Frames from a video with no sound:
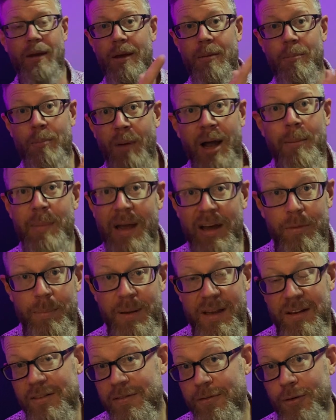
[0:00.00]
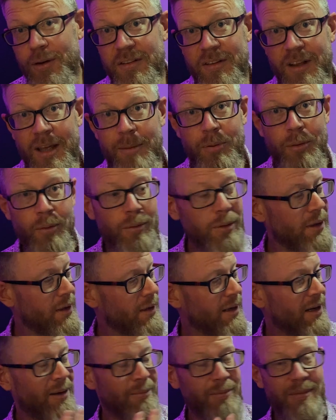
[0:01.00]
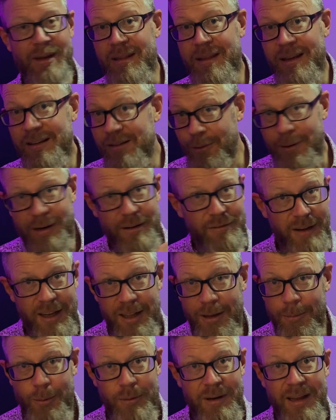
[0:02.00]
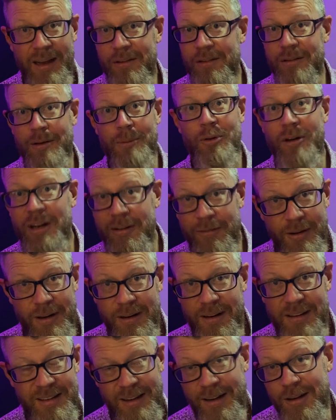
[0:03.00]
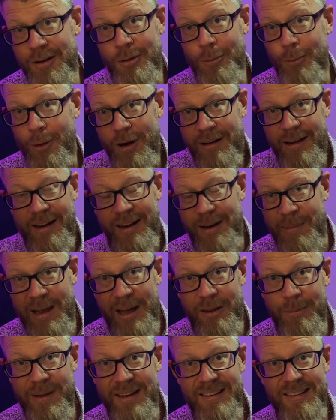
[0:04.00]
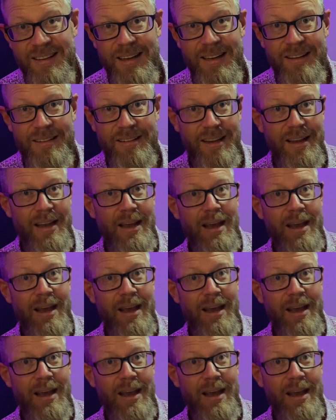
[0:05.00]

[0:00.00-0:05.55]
My mouthpiece, for example, and these are unavailable now, so I'm not even going to tell you what kind of mouthpiece it is.